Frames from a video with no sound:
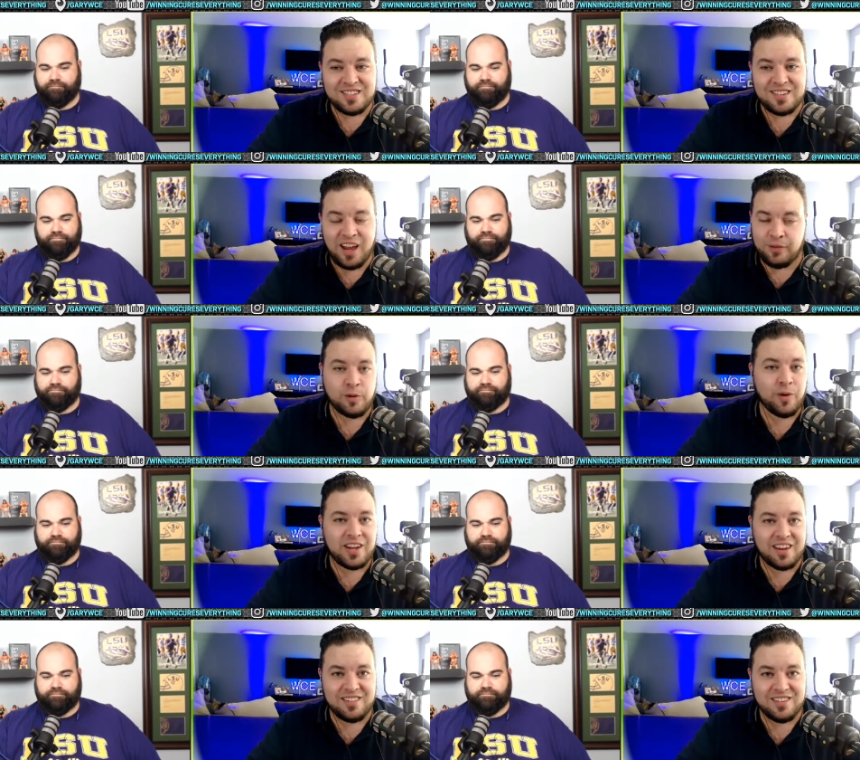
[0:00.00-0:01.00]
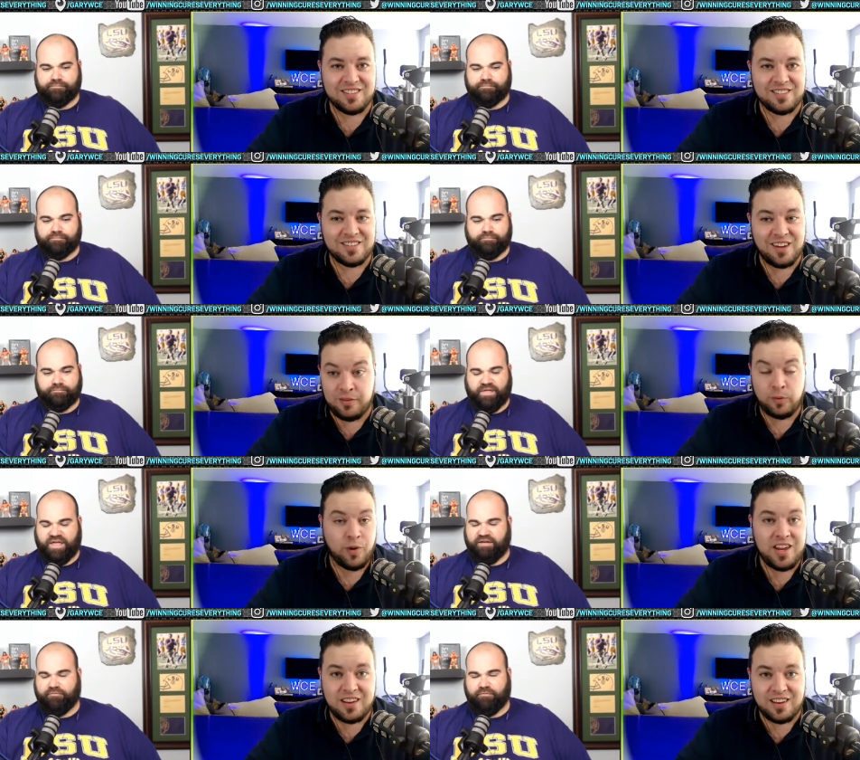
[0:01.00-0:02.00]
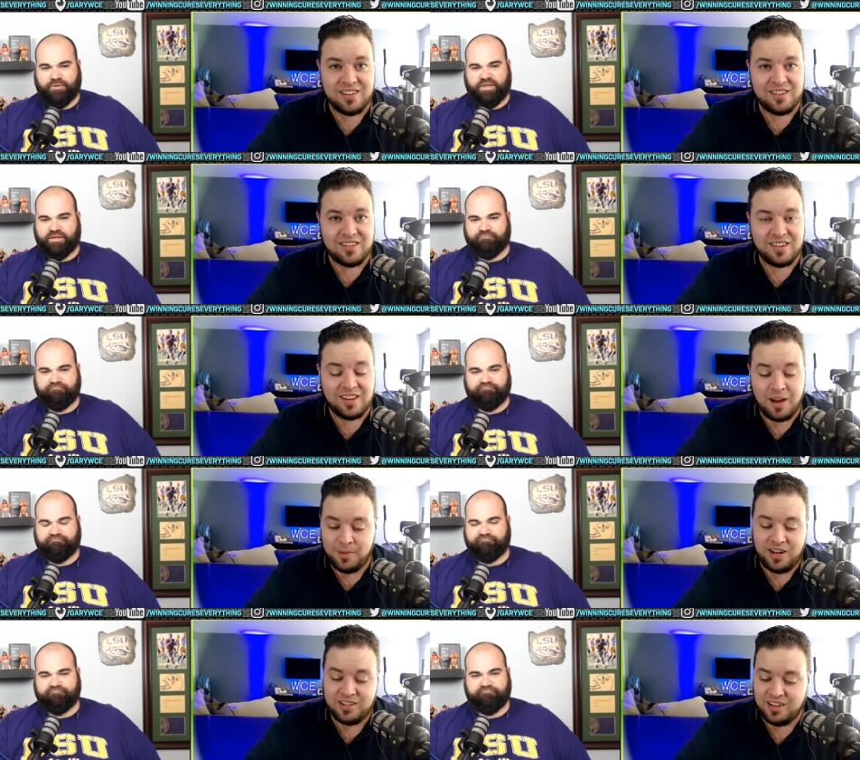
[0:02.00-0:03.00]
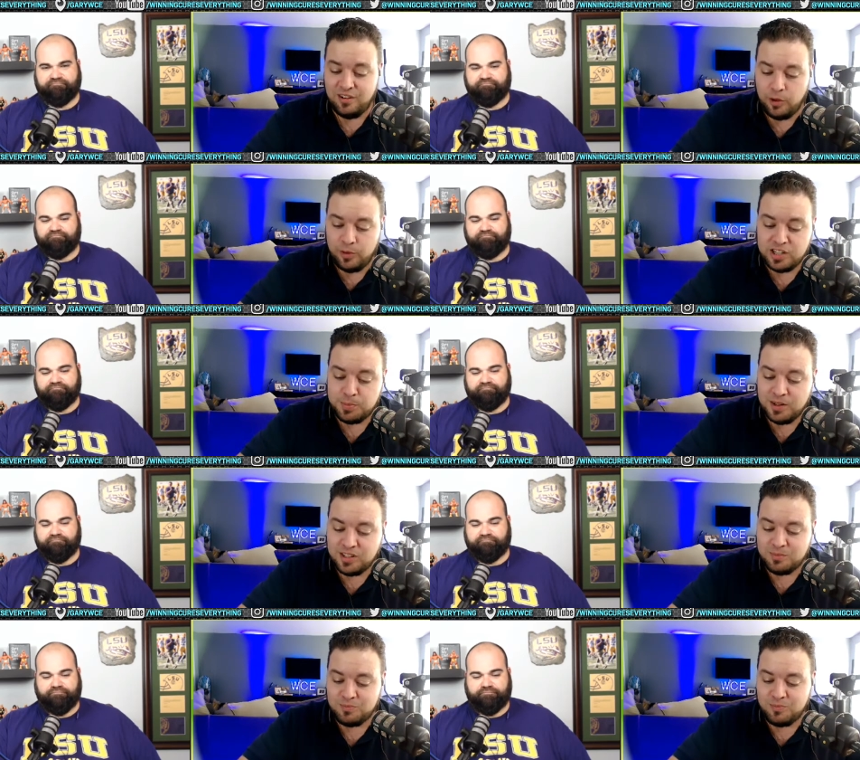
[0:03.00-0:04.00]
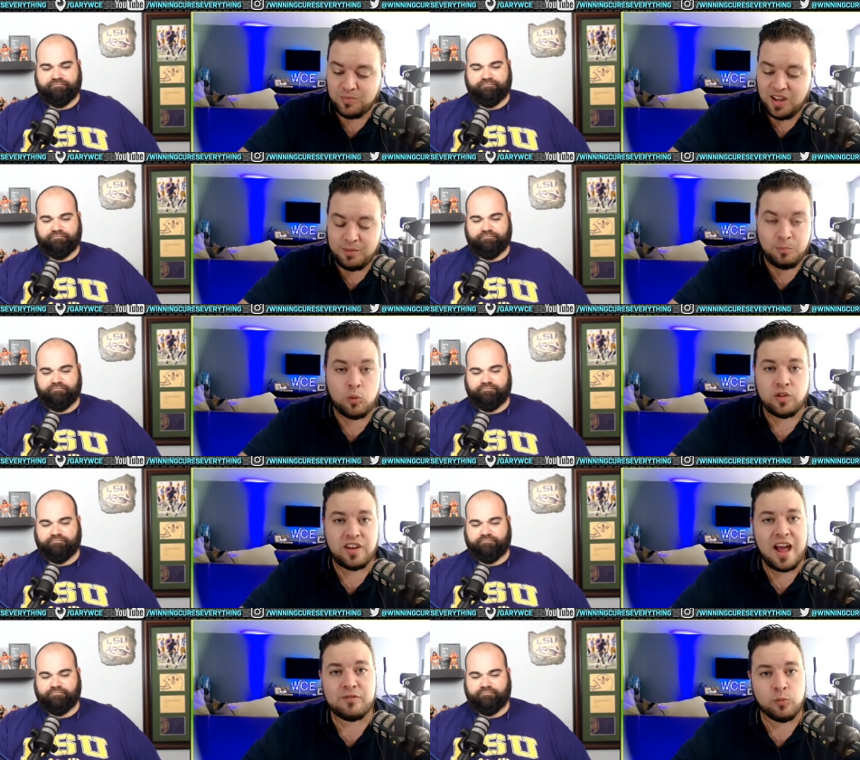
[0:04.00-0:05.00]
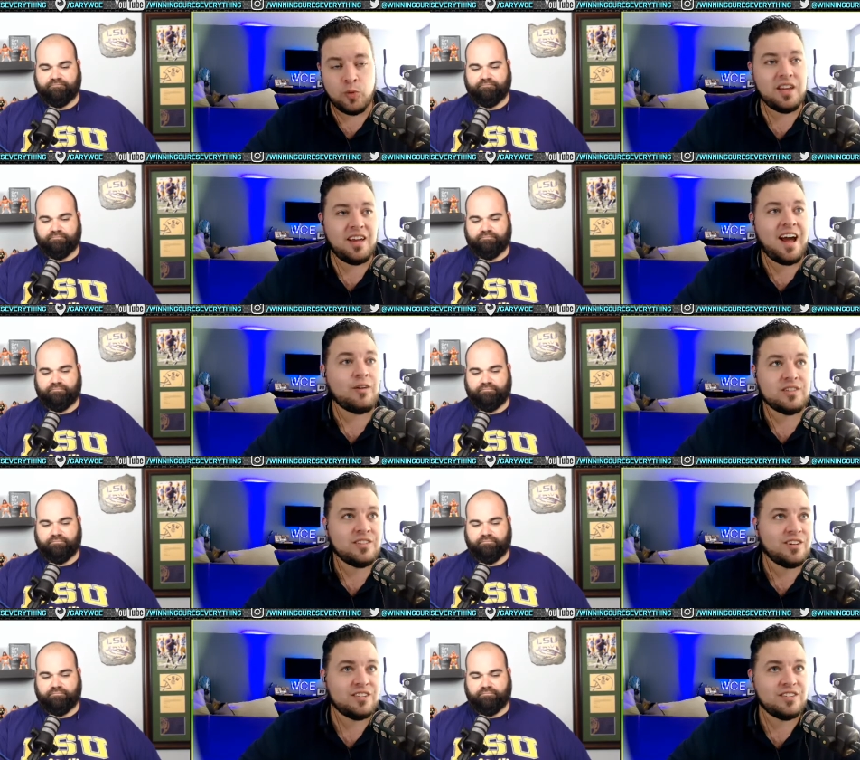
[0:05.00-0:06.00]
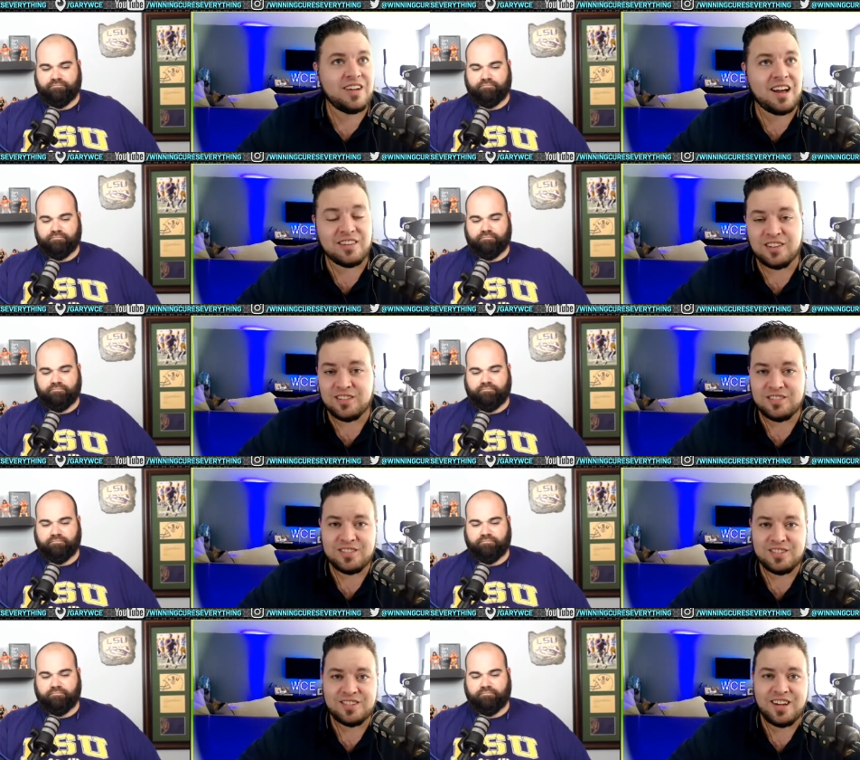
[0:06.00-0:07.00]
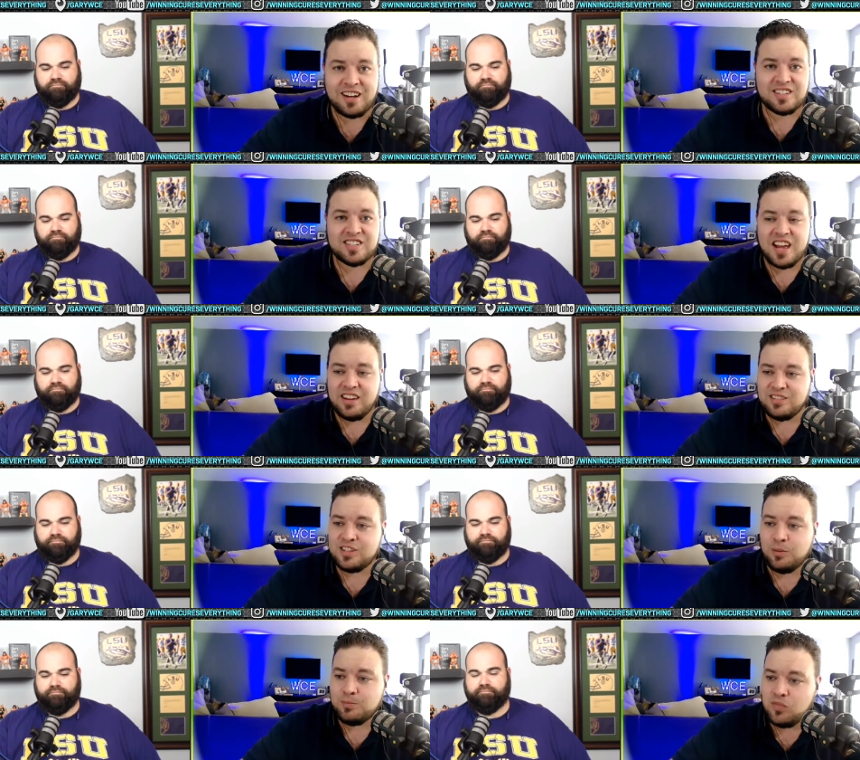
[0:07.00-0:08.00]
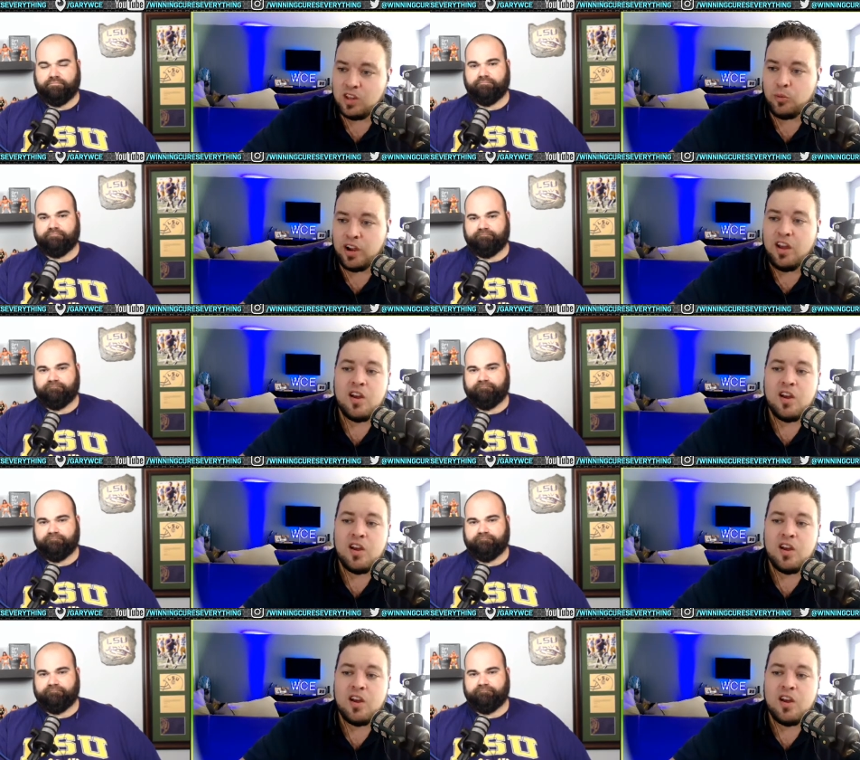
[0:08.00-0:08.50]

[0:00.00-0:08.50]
Speaker 1: every weekend, every week, every weekend. I mean, it. You know, he spends more than half the week out uh out of the out of the state. So either way.